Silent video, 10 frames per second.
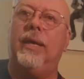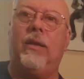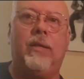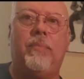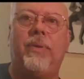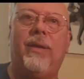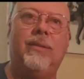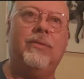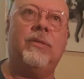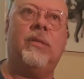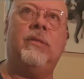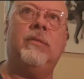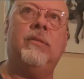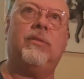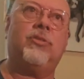It all depends
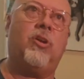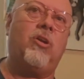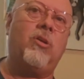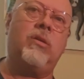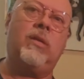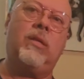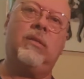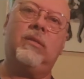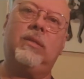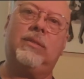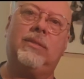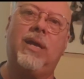on the song and the